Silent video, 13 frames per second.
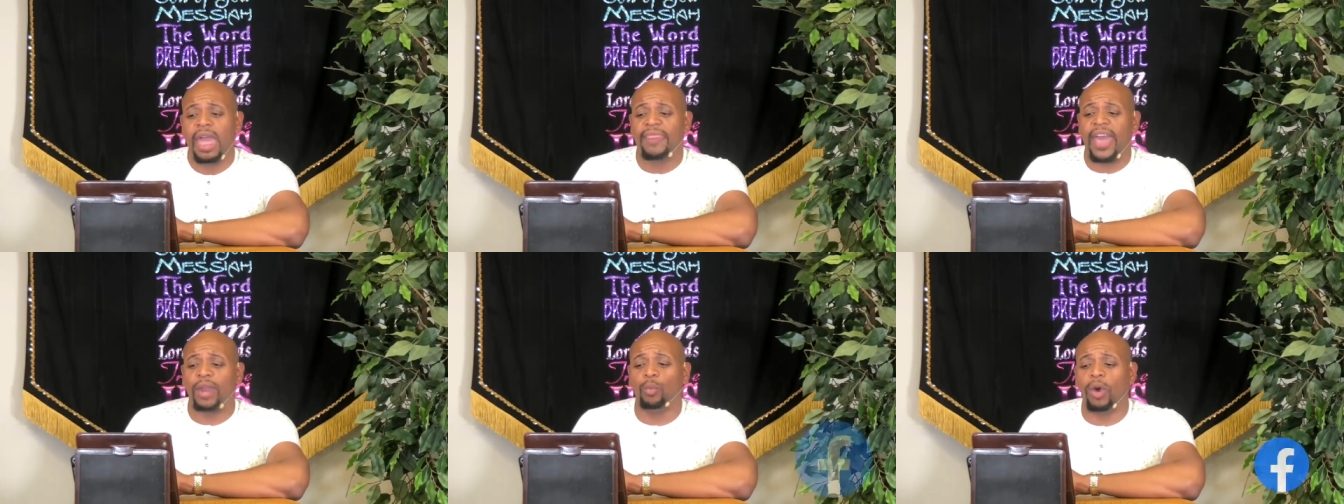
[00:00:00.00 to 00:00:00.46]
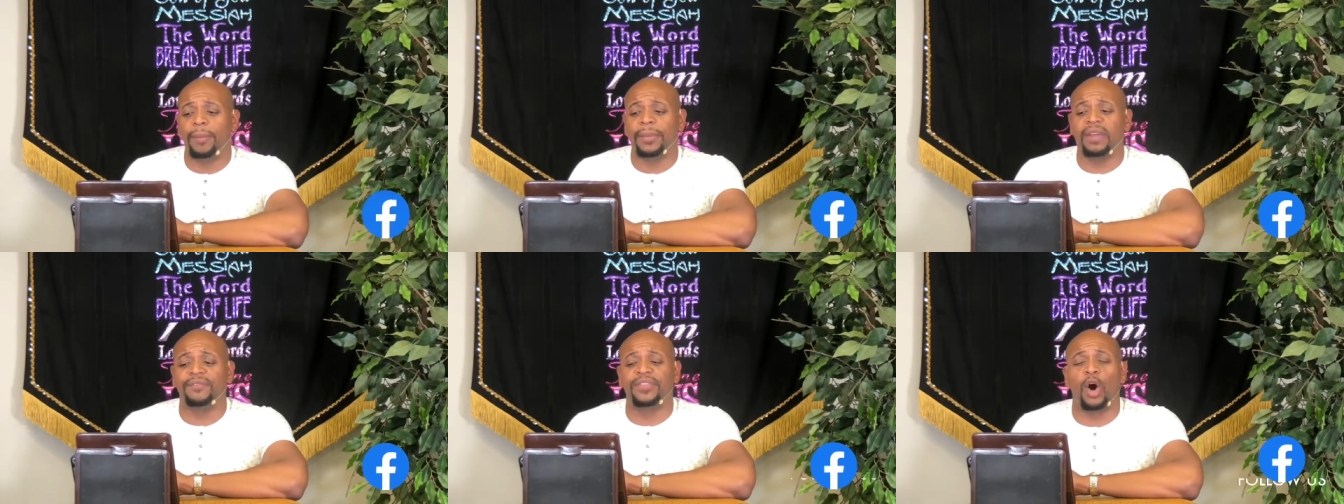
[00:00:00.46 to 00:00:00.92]
that
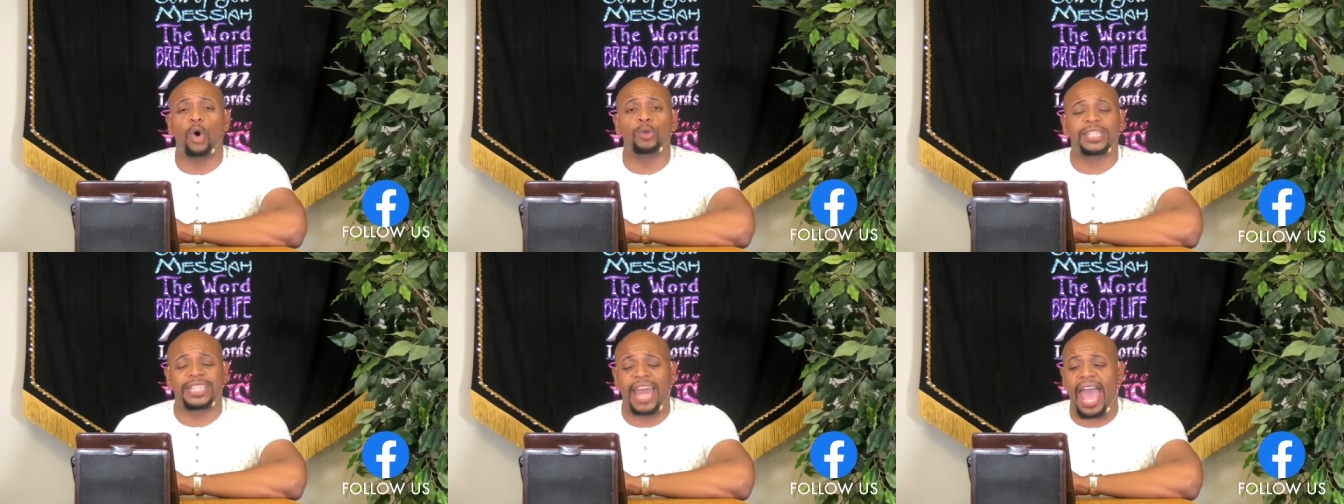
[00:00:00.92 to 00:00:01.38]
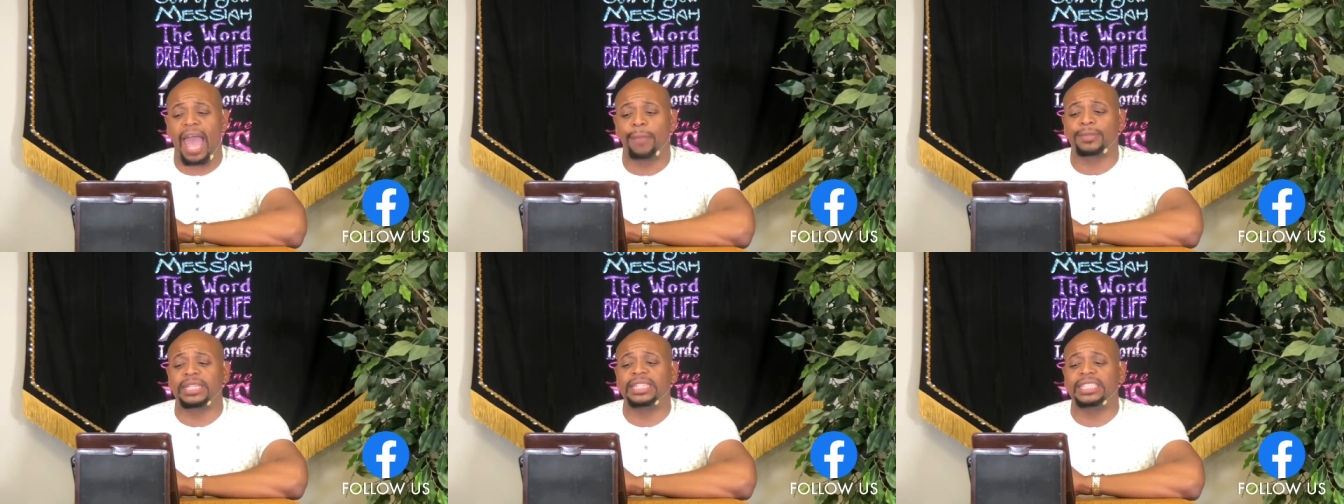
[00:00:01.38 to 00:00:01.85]
women of those
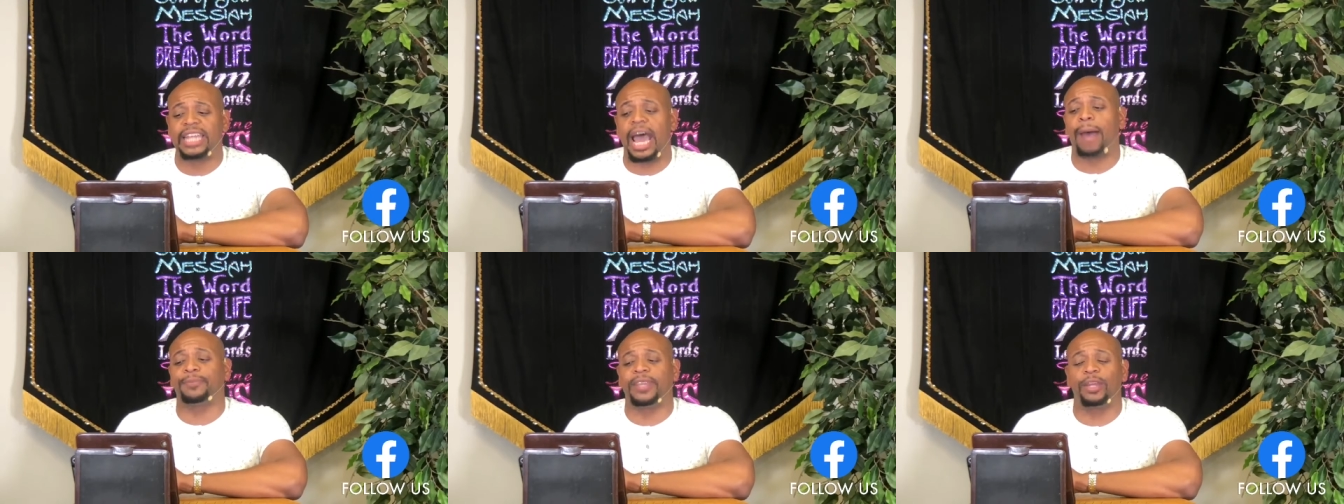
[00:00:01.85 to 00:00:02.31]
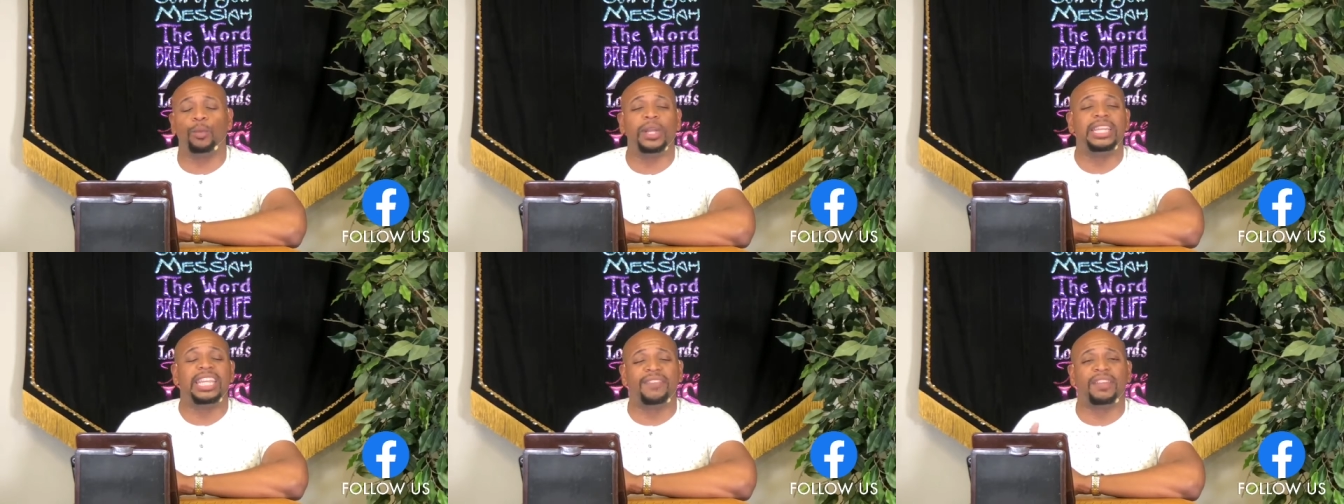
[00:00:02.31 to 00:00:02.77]
times adopted
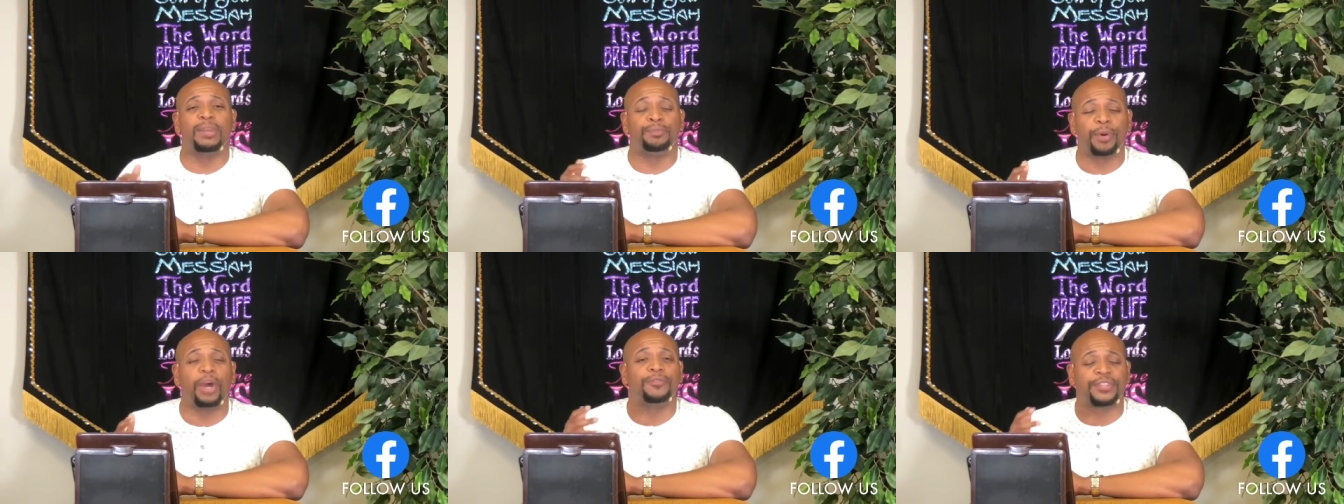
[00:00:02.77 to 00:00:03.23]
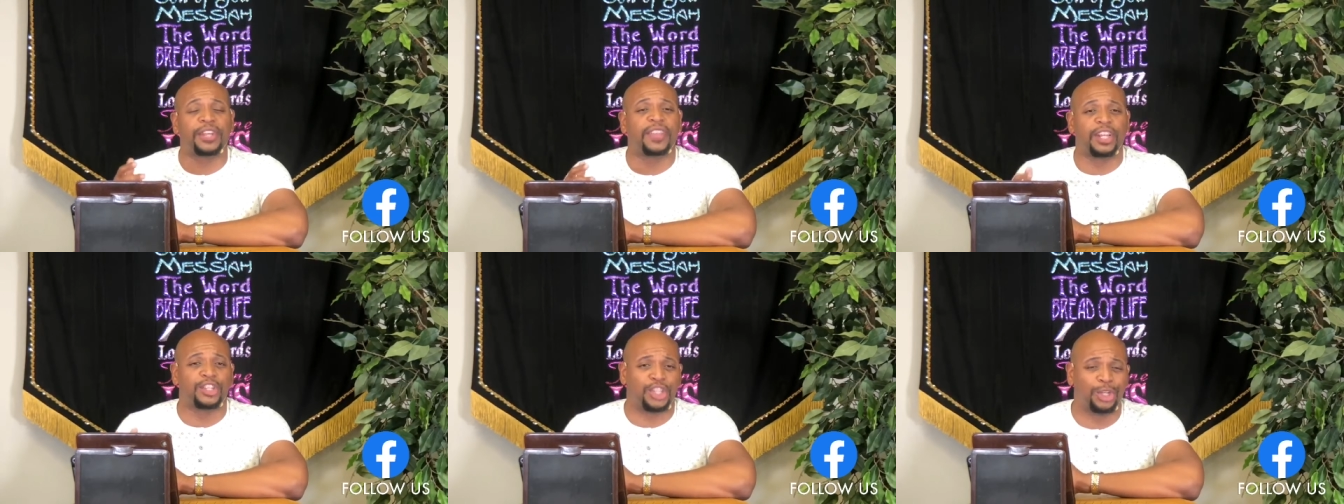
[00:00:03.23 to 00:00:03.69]
when giving birth to
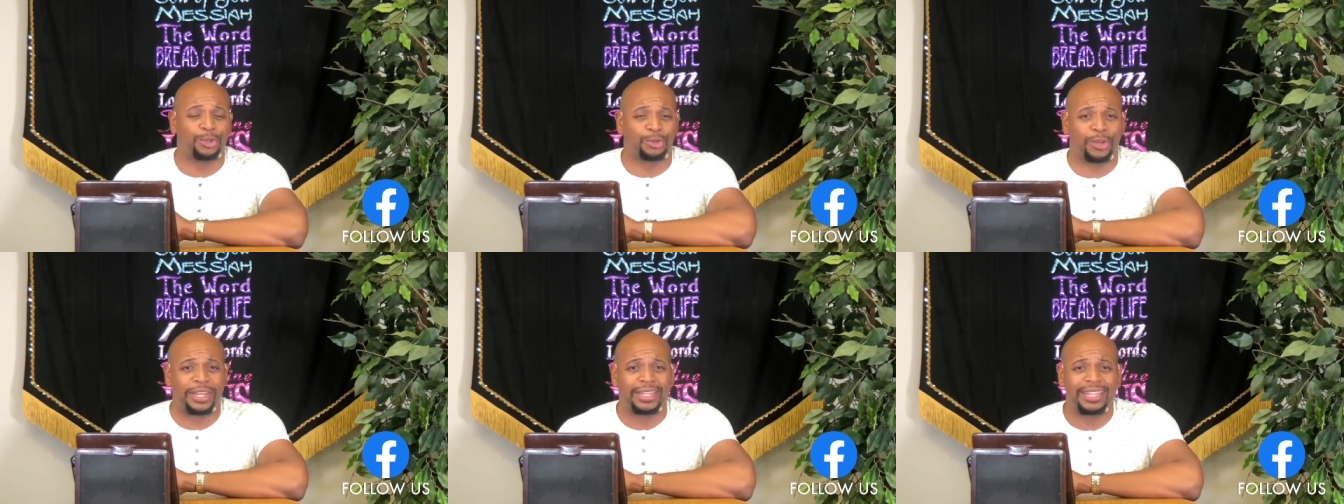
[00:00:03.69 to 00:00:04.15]
their children.